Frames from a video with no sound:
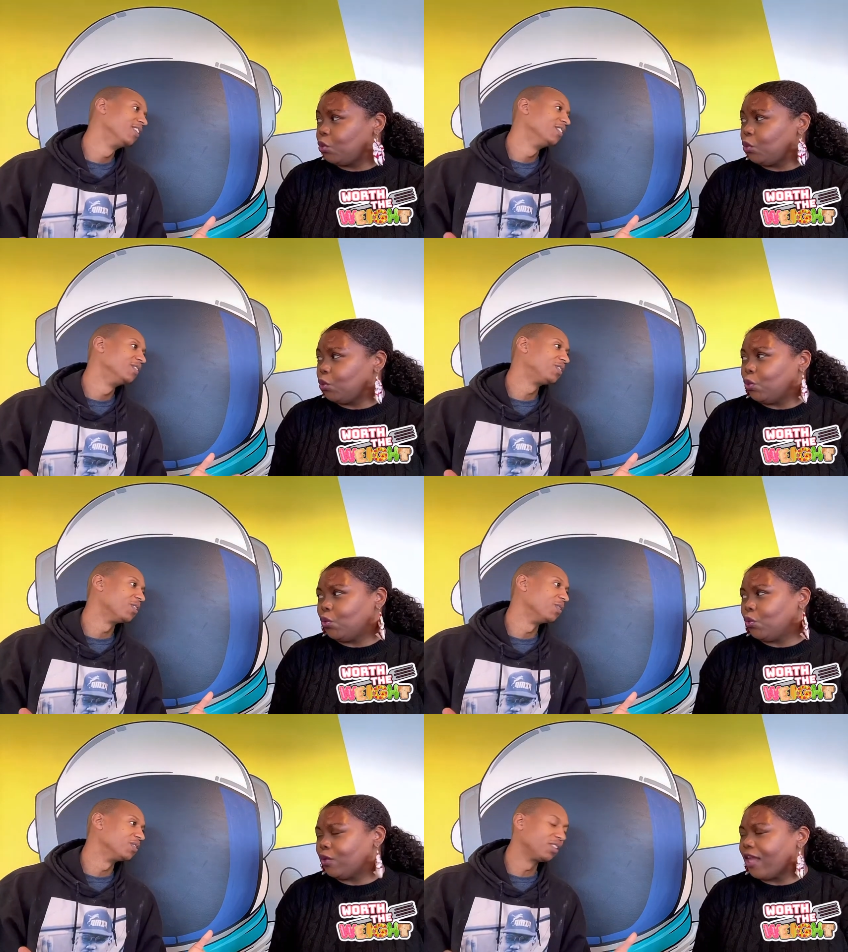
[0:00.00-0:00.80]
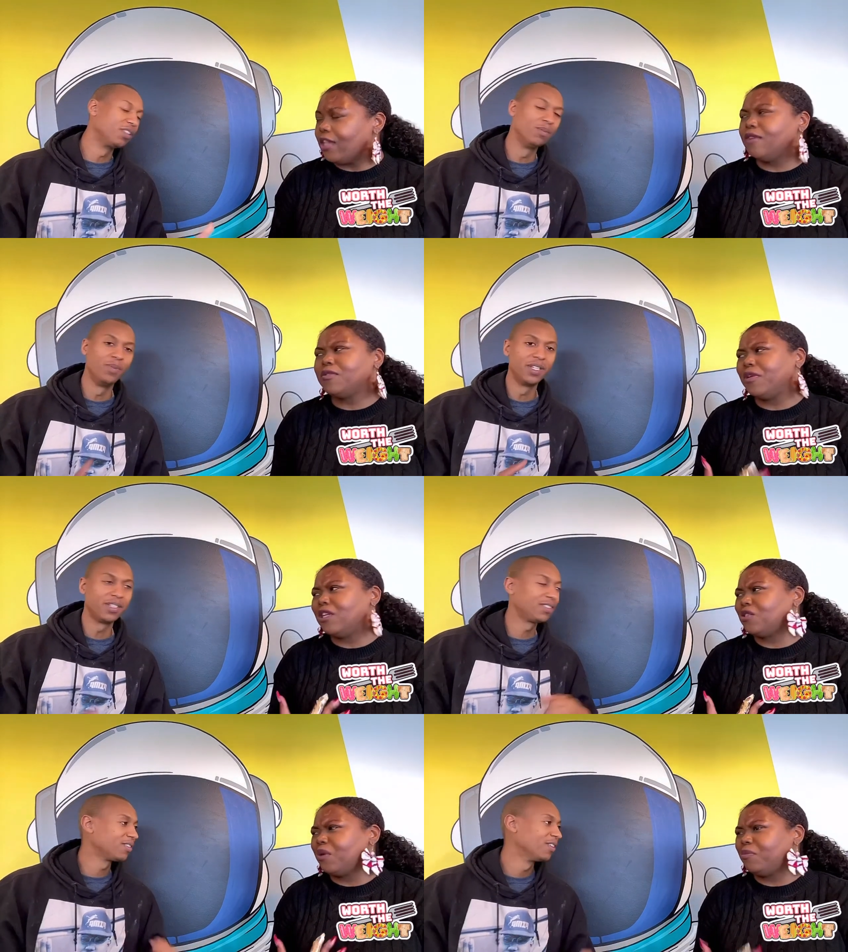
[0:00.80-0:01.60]
Speaker 1: So it's a good
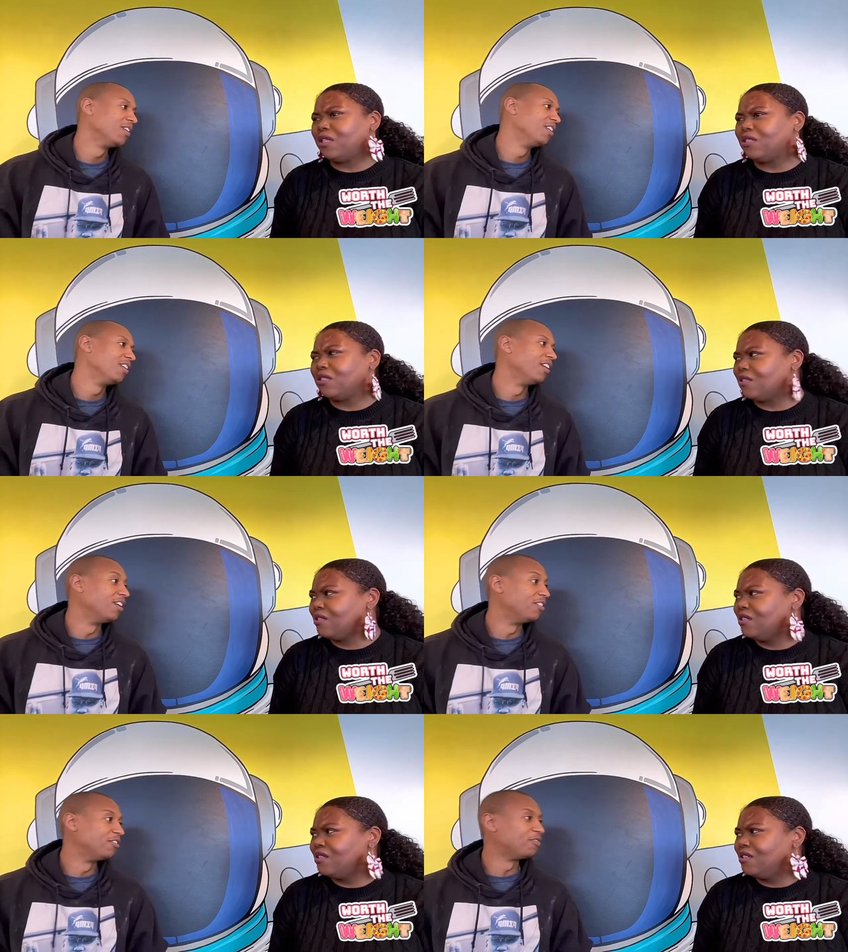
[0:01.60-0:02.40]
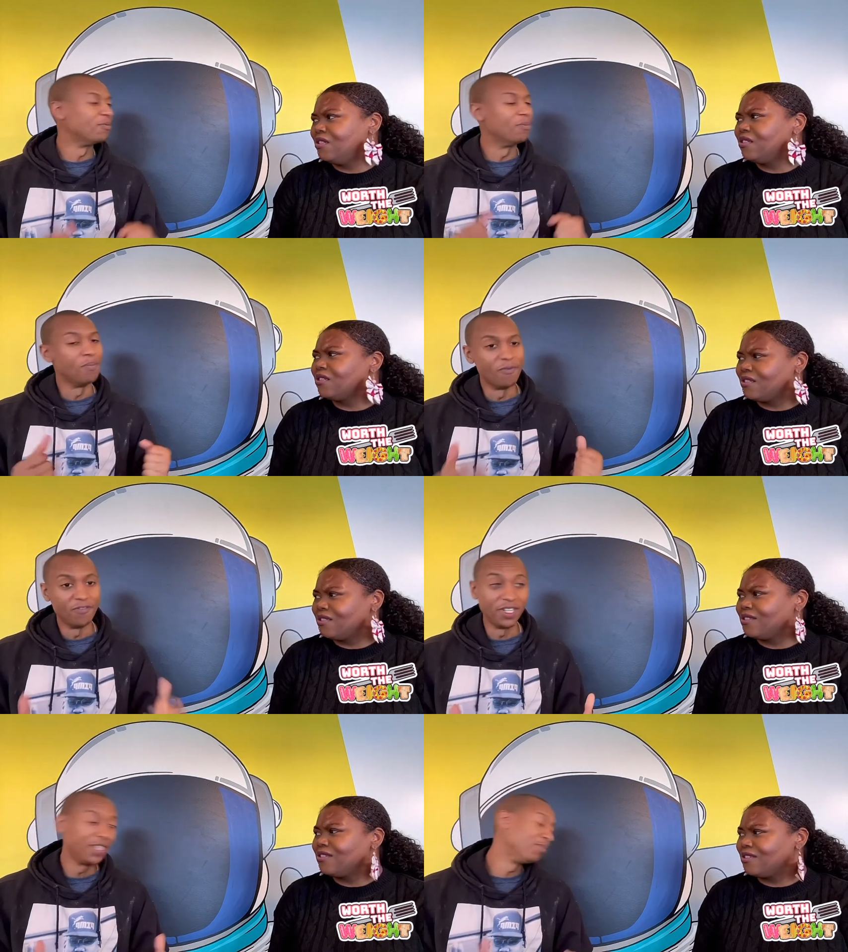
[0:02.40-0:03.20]
mix of
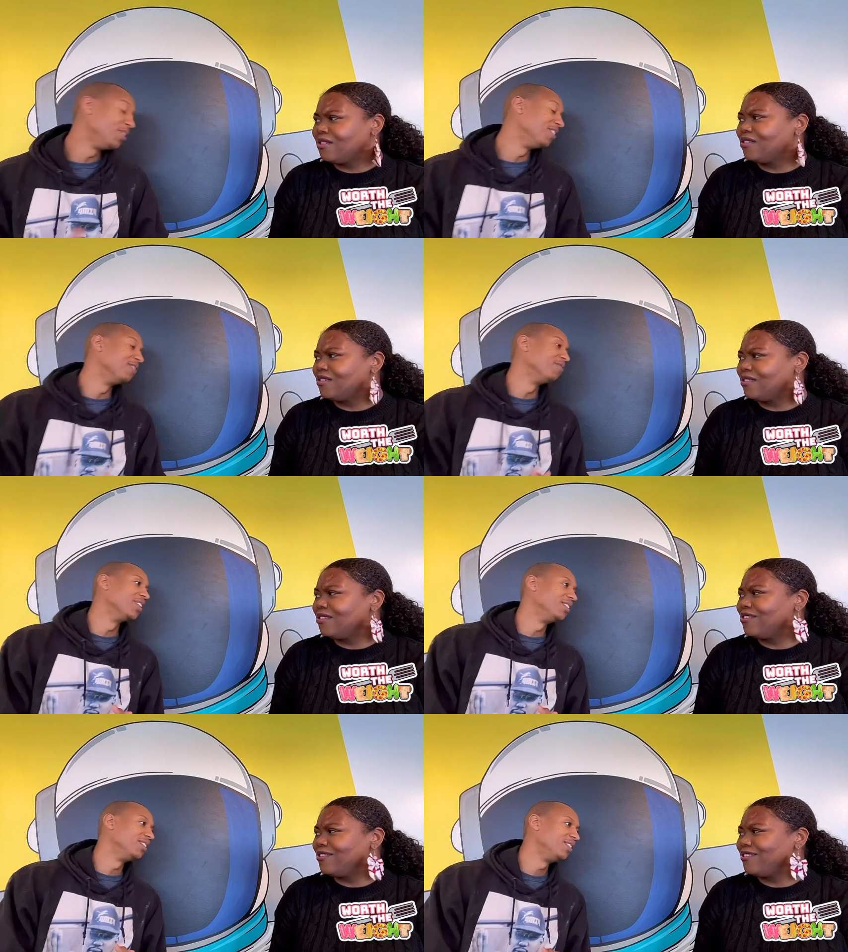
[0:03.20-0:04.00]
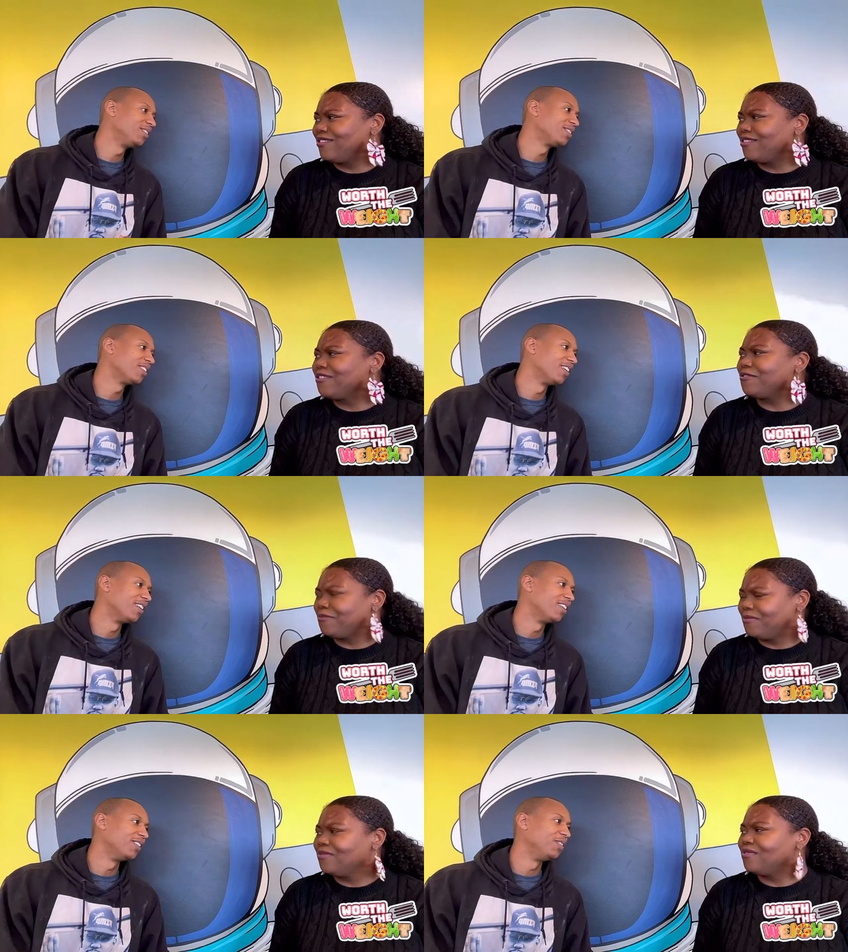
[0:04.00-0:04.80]
vegan meat and veggies.
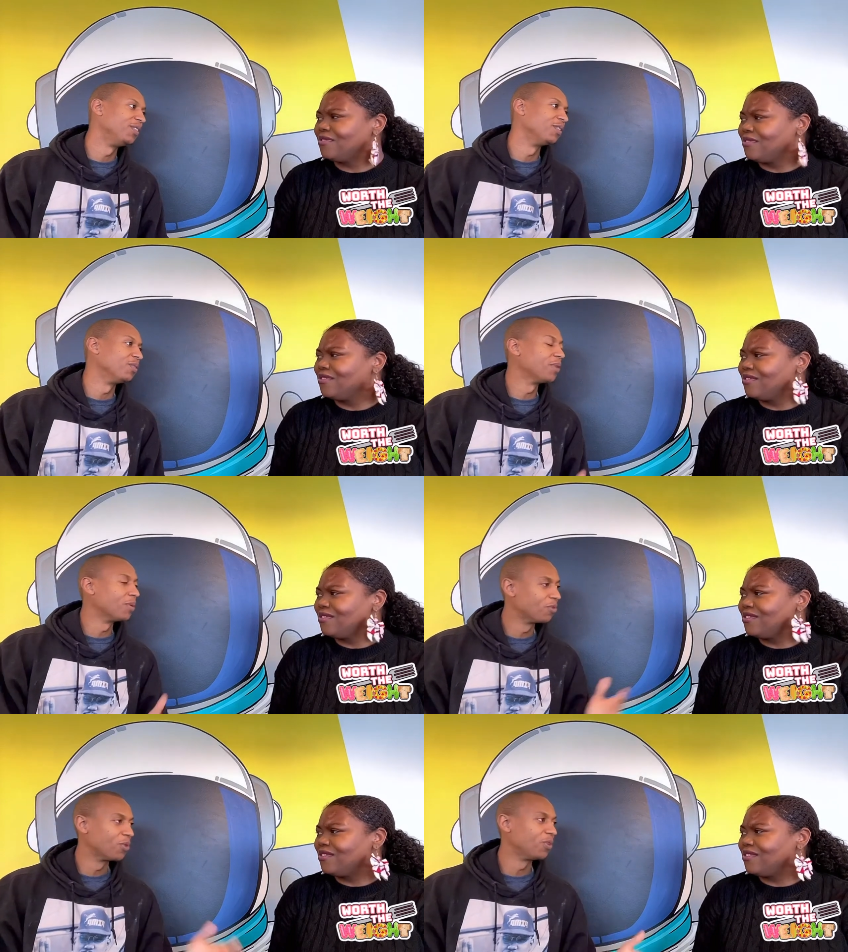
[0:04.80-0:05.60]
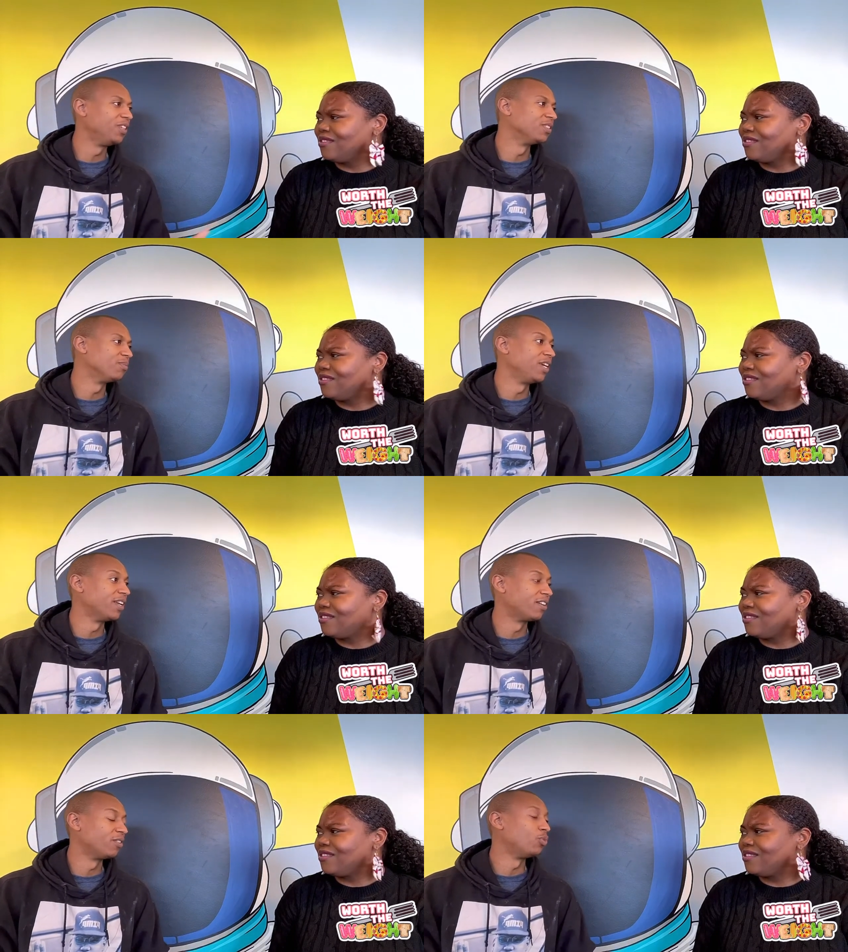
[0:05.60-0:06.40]
You know, the pepperoni is made
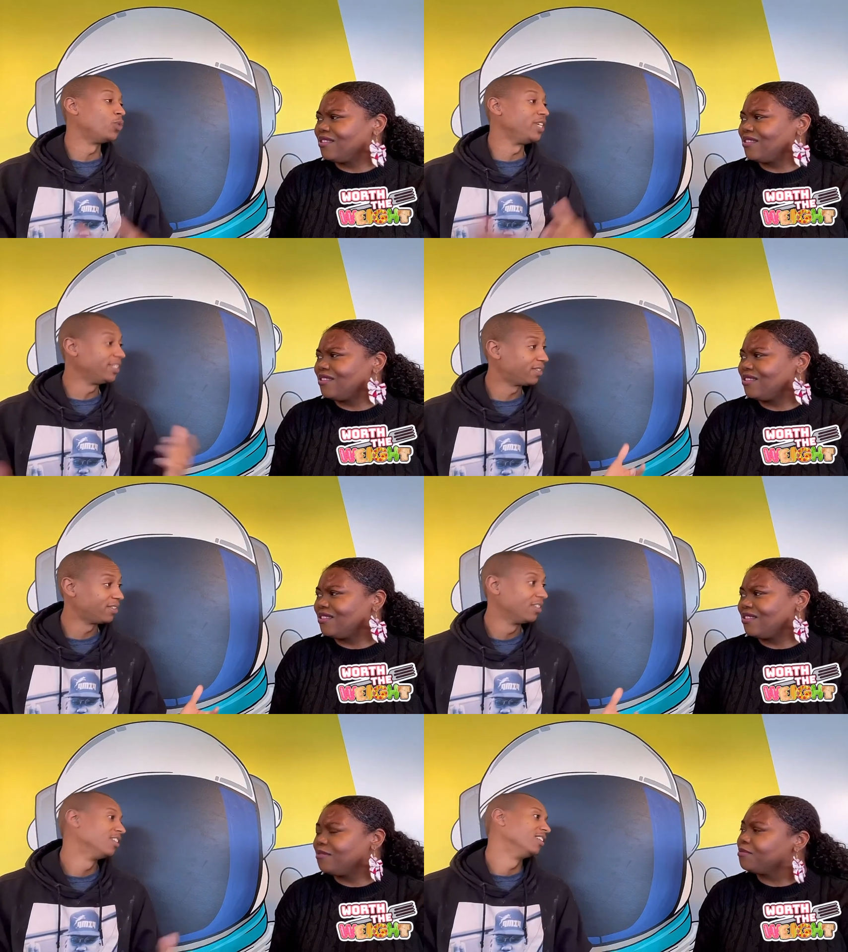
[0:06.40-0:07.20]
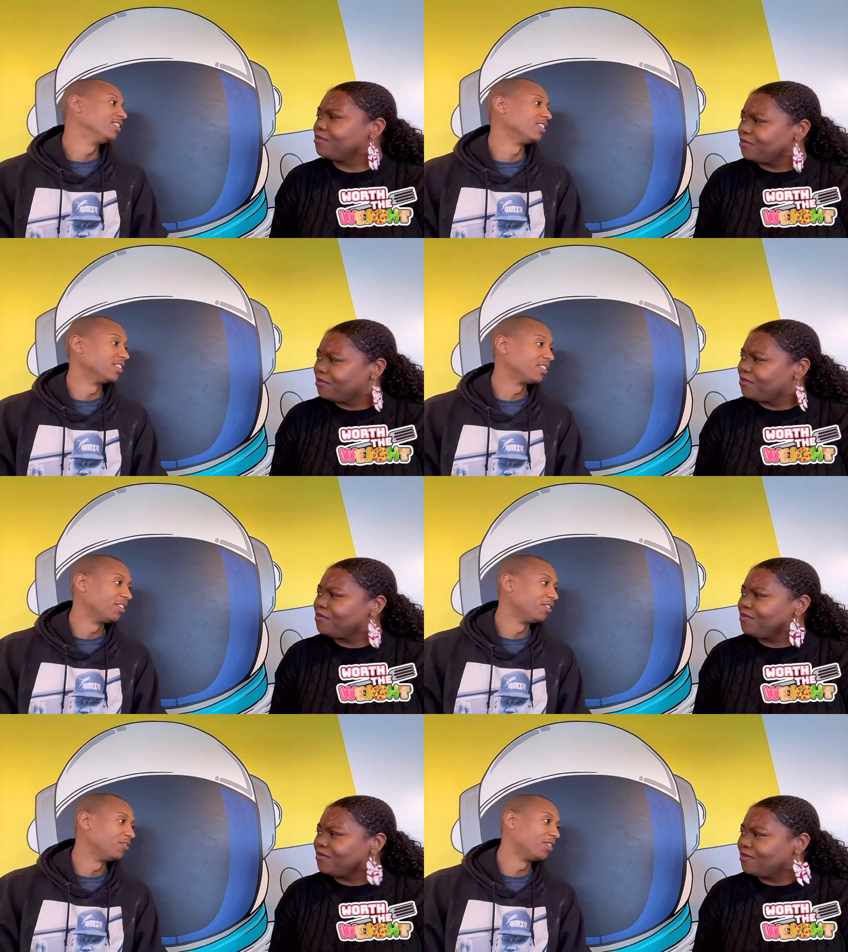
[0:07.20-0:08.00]
out of wheat instead
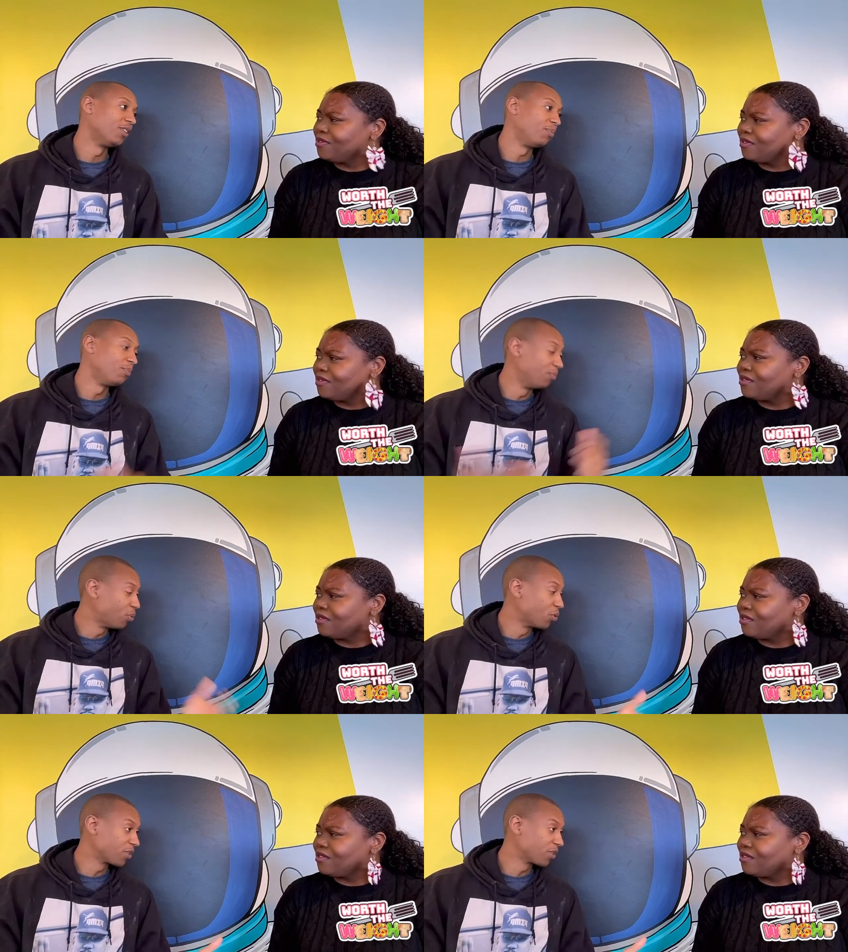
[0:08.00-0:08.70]
of pork.